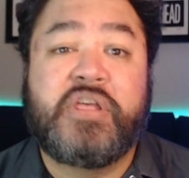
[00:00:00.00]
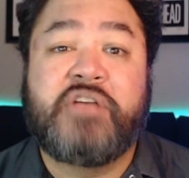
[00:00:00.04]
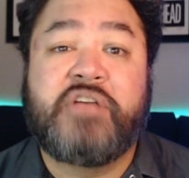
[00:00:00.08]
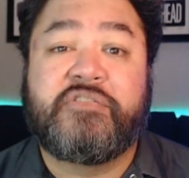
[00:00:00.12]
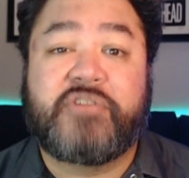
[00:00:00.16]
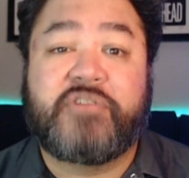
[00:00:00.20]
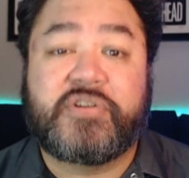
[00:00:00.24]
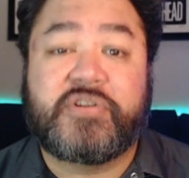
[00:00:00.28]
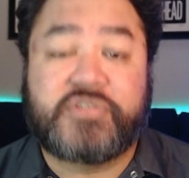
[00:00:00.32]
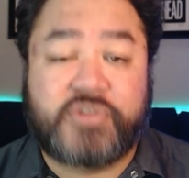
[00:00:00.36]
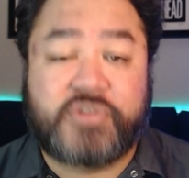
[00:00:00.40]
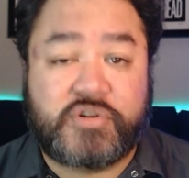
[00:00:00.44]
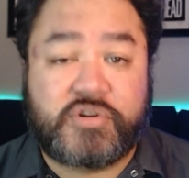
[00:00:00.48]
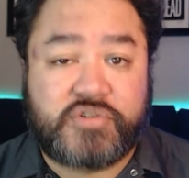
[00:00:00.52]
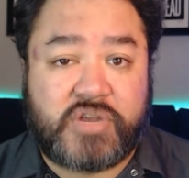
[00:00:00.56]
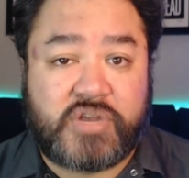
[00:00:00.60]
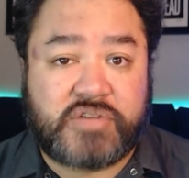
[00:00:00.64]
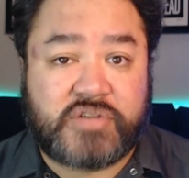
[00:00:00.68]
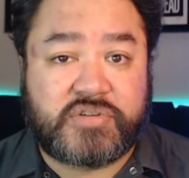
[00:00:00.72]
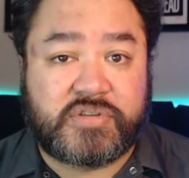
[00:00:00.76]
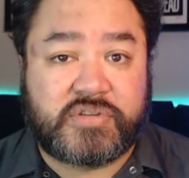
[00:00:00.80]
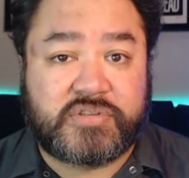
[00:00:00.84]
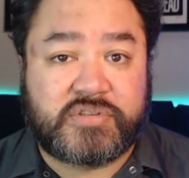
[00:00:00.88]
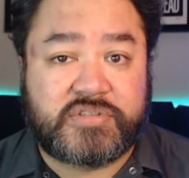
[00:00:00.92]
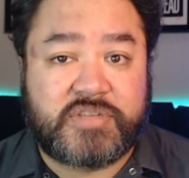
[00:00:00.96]
for search
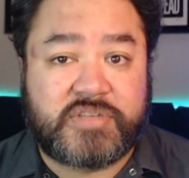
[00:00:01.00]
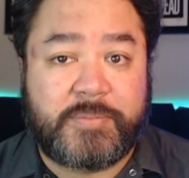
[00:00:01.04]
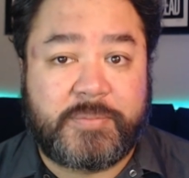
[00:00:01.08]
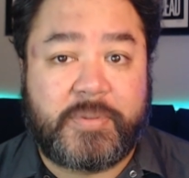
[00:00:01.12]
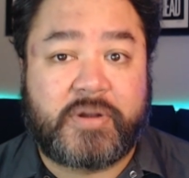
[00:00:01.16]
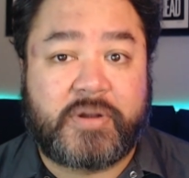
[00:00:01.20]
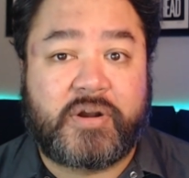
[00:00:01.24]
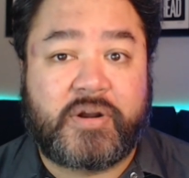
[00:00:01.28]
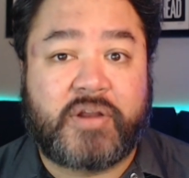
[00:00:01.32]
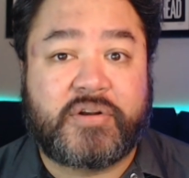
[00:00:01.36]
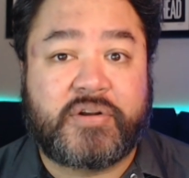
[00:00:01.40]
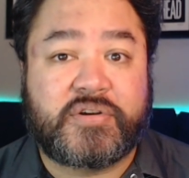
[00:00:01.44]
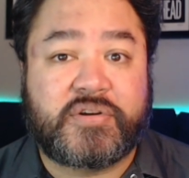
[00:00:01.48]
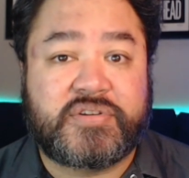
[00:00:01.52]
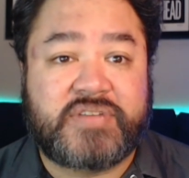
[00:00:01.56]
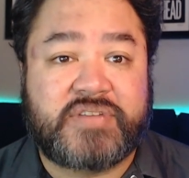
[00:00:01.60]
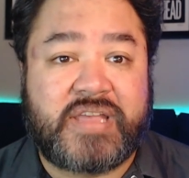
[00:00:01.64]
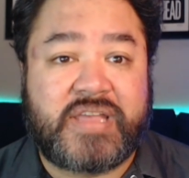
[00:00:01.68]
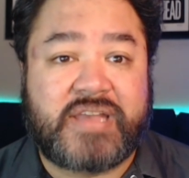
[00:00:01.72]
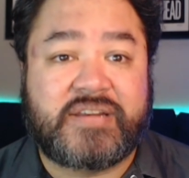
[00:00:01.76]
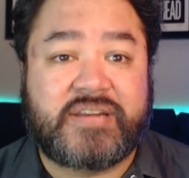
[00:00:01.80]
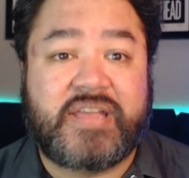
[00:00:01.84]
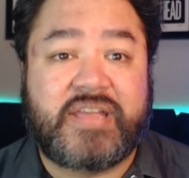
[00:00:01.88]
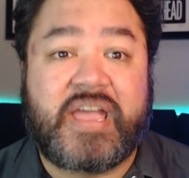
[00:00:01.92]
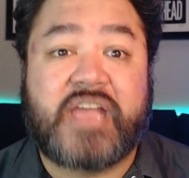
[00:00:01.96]
engines to better
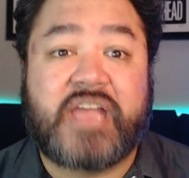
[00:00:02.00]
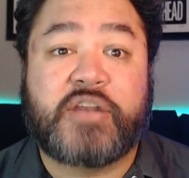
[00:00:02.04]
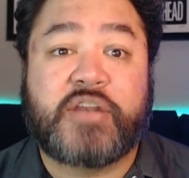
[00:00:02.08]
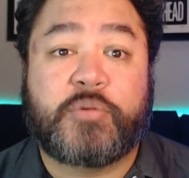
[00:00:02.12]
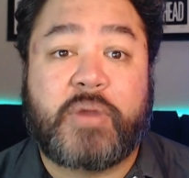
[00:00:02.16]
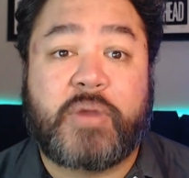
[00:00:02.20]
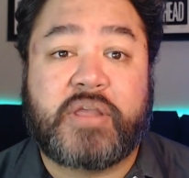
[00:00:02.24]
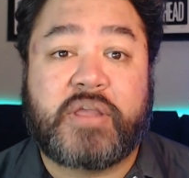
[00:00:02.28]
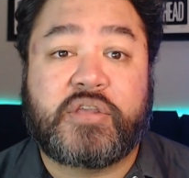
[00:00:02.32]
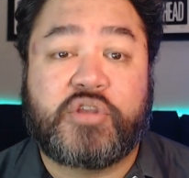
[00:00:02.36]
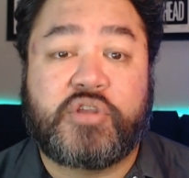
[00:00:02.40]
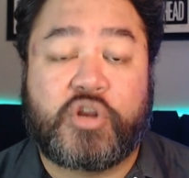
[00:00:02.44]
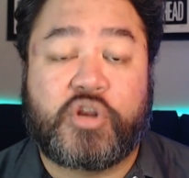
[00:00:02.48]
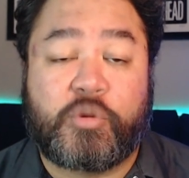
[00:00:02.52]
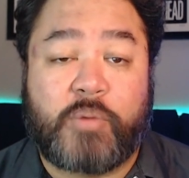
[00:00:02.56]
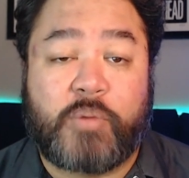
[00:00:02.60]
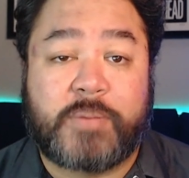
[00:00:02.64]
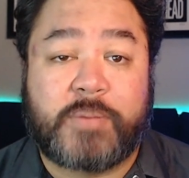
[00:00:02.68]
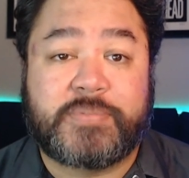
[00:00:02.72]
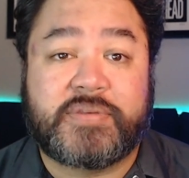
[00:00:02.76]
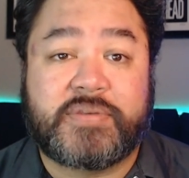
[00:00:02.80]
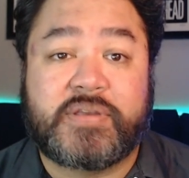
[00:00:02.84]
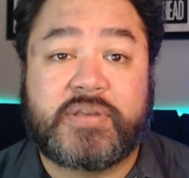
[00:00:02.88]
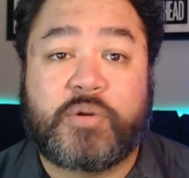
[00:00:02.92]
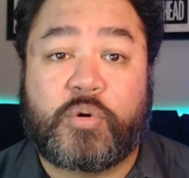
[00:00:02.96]
understand and rank your
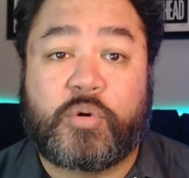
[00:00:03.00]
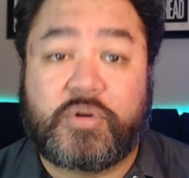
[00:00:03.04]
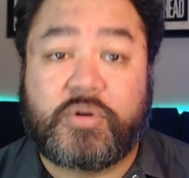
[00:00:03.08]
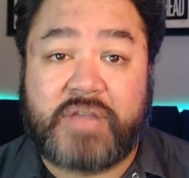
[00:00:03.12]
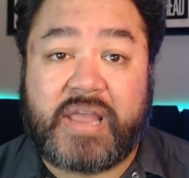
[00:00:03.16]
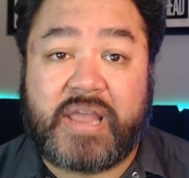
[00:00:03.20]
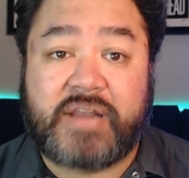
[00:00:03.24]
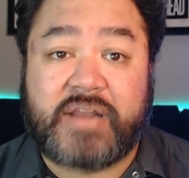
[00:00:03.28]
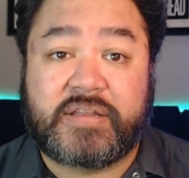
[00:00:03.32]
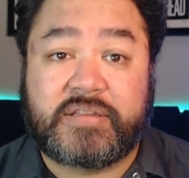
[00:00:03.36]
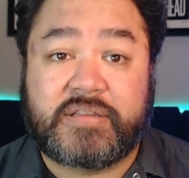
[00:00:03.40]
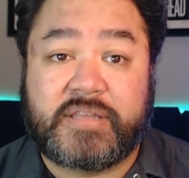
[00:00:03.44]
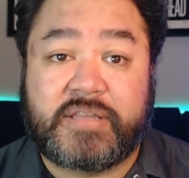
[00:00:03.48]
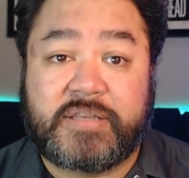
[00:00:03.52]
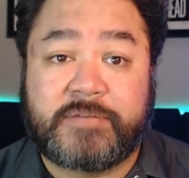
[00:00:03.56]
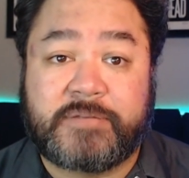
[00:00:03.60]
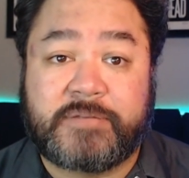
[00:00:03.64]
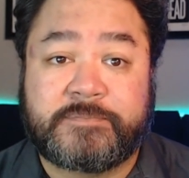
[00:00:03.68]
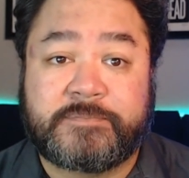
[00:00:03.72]
website organically.